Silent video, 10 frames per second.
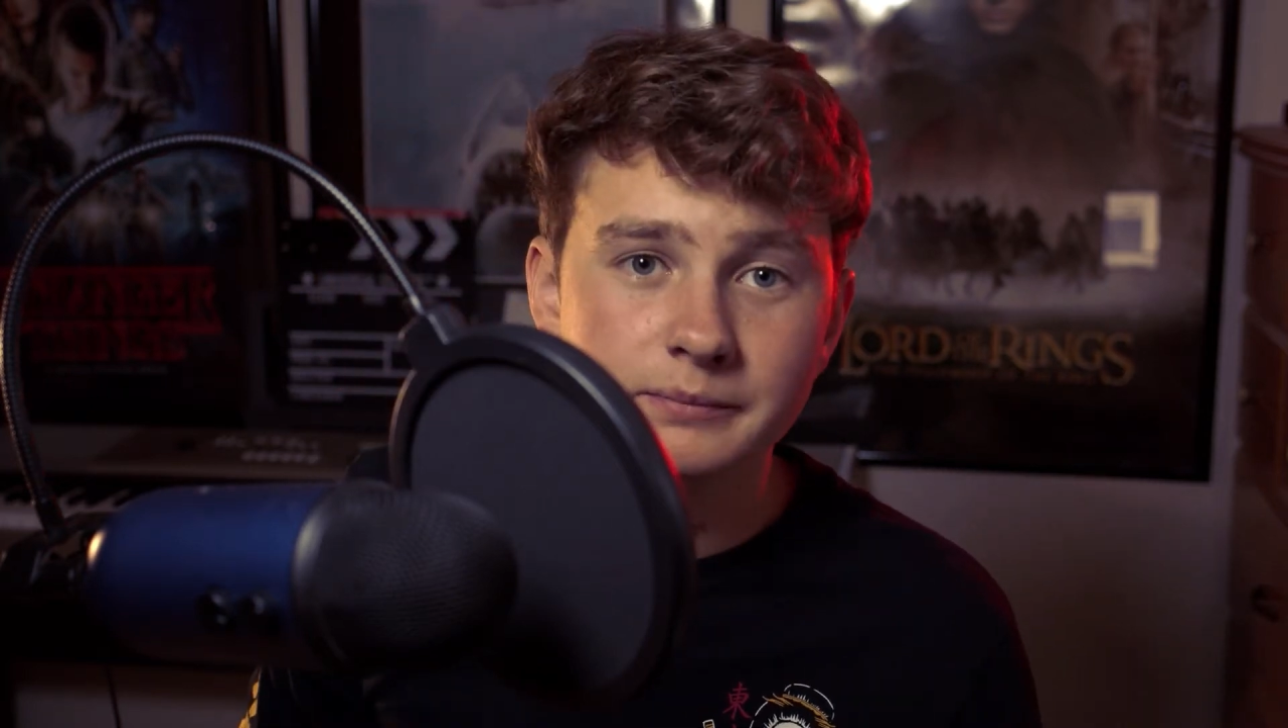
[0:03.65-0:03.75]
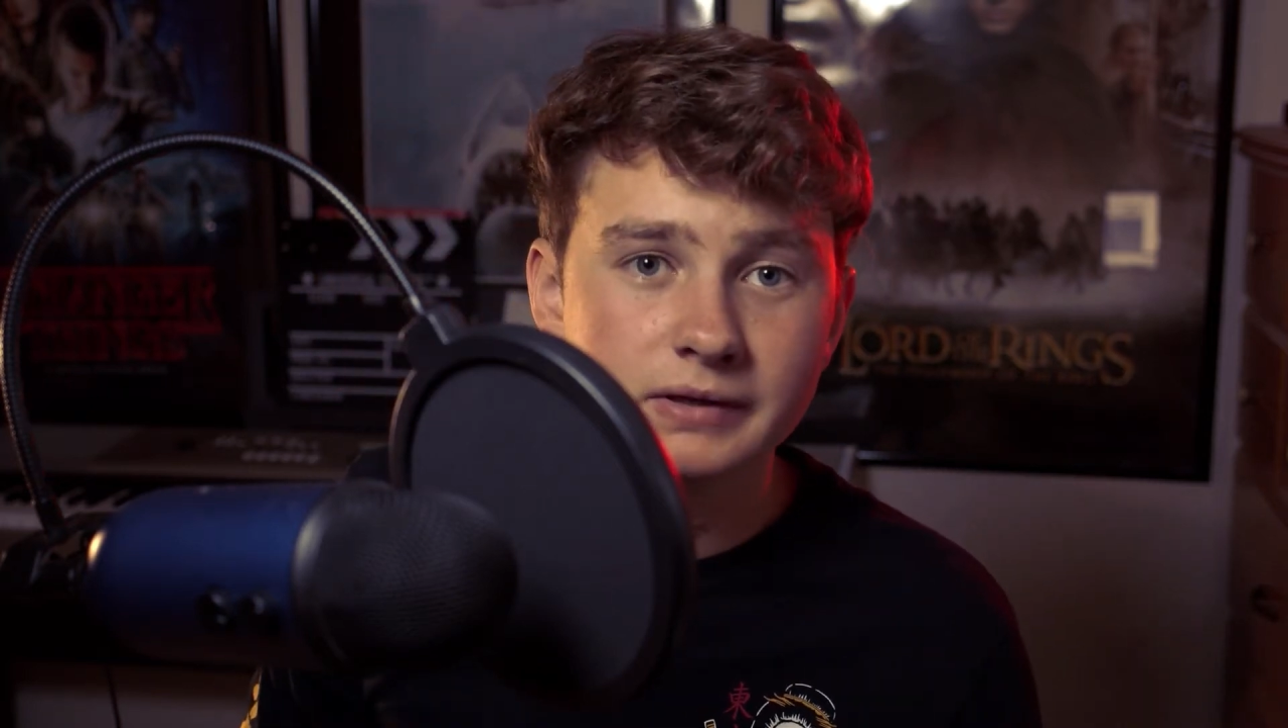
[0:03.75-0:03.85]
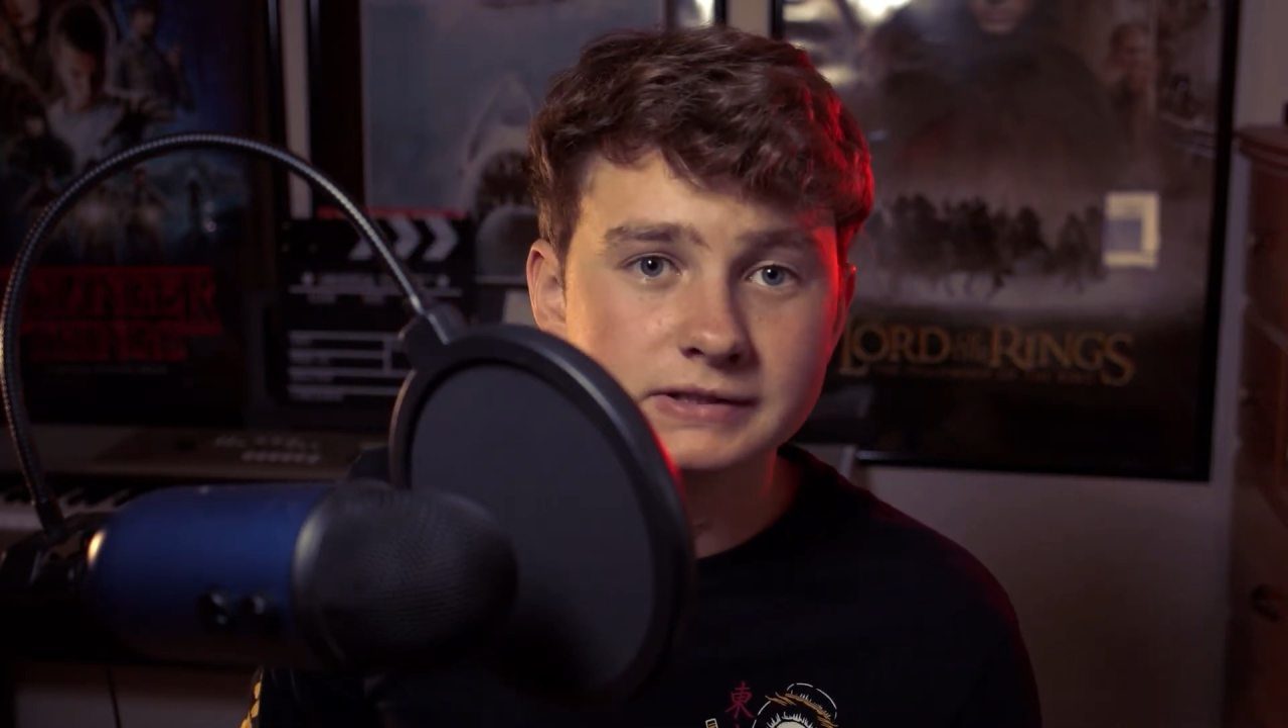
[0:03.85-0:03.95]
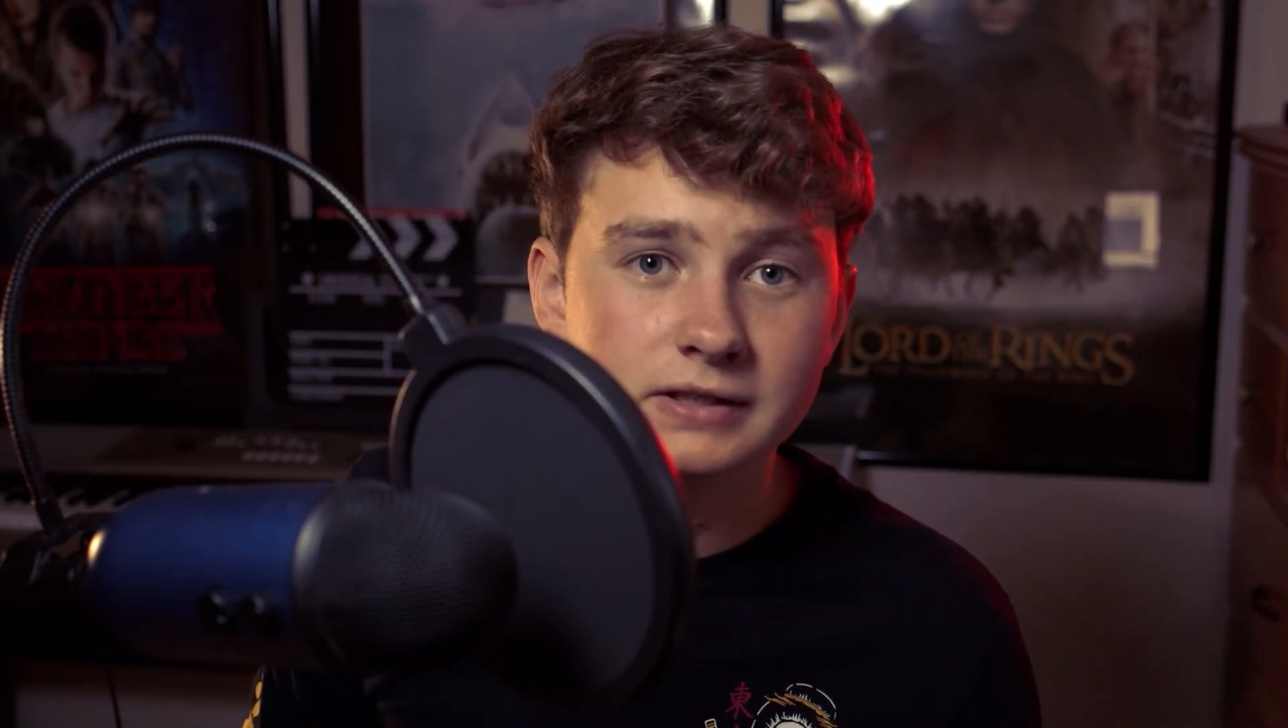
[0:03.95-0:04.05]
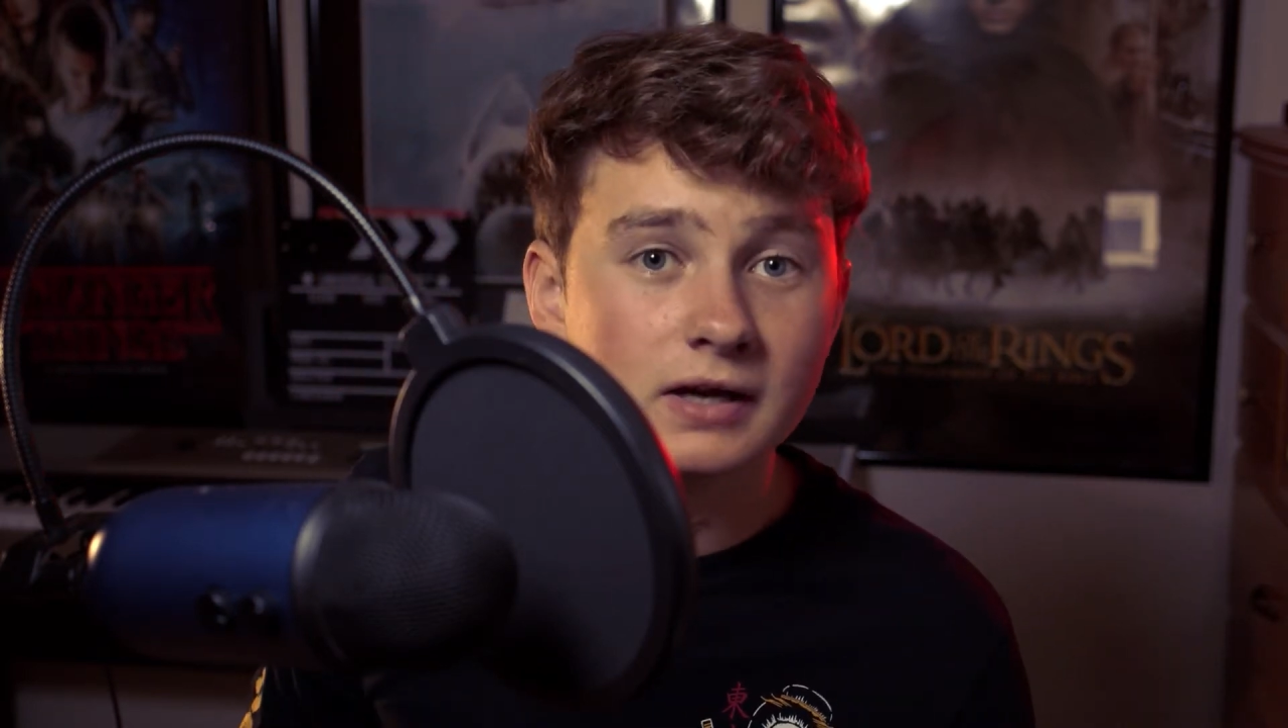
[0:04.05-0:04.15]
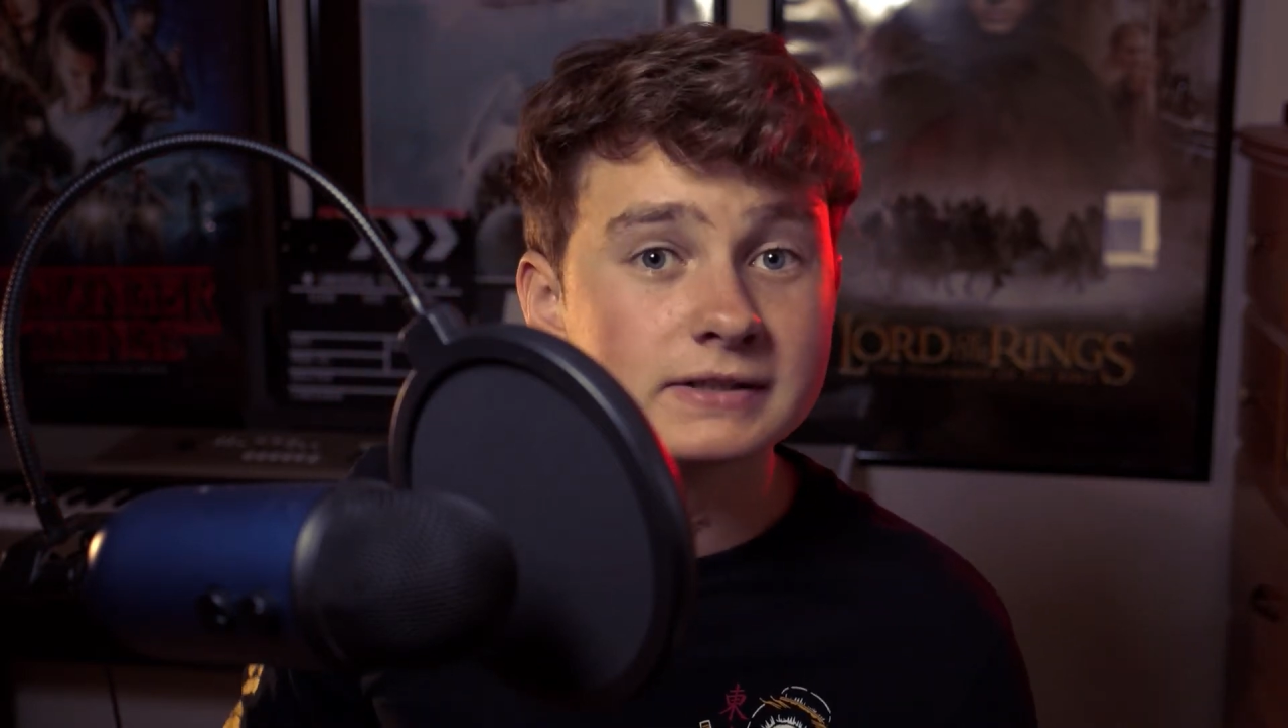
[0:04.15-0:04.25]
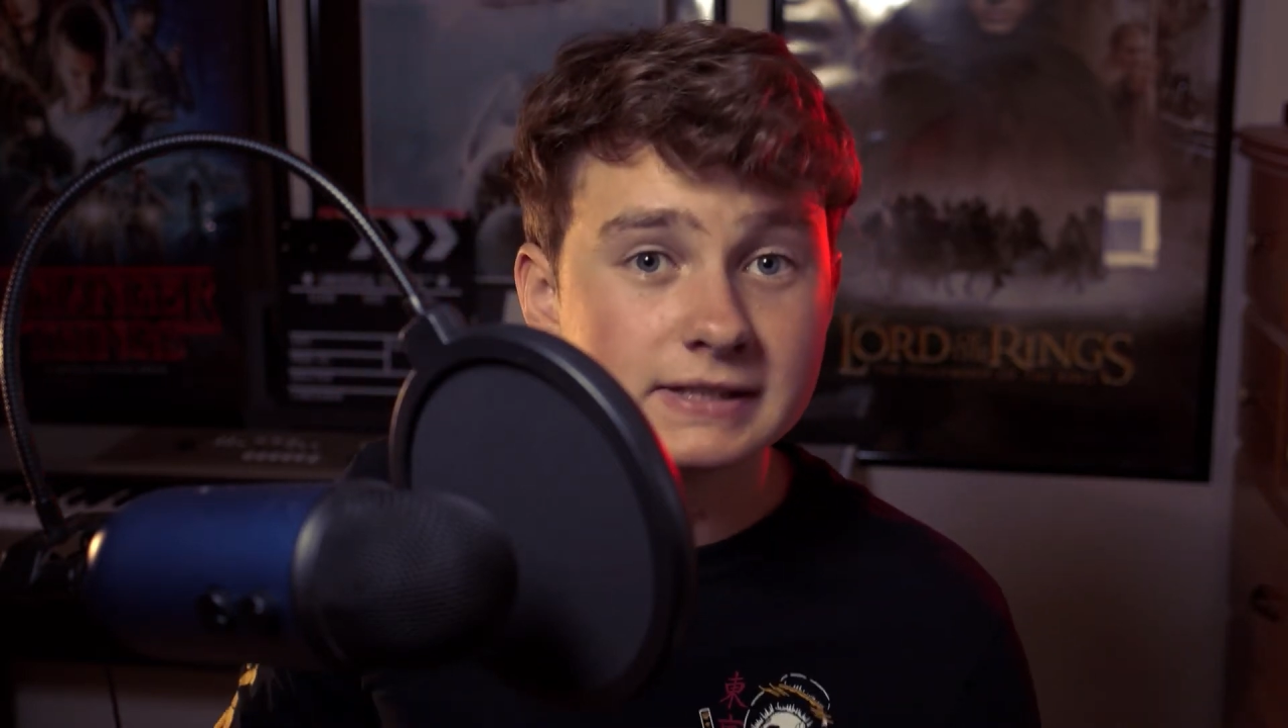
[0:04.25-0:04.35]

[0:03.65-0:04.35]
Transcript: Buzzsaw.